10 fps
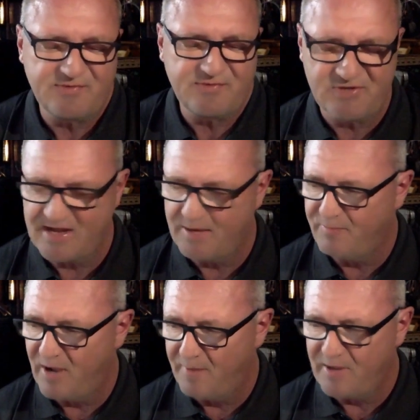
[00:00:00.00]
This photo just
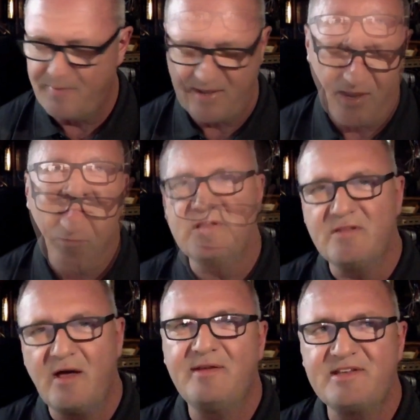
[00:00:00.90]
kind of popped up, but there was
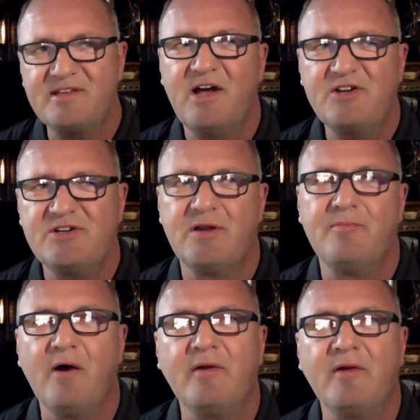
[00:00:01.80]
a lot of
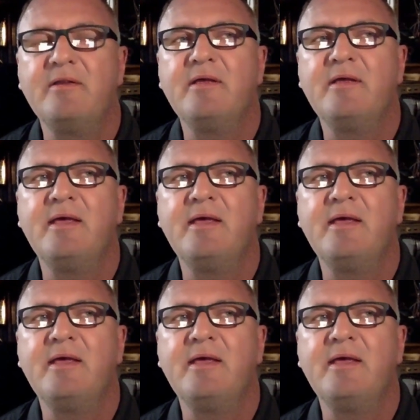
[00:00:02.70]
discussion about it.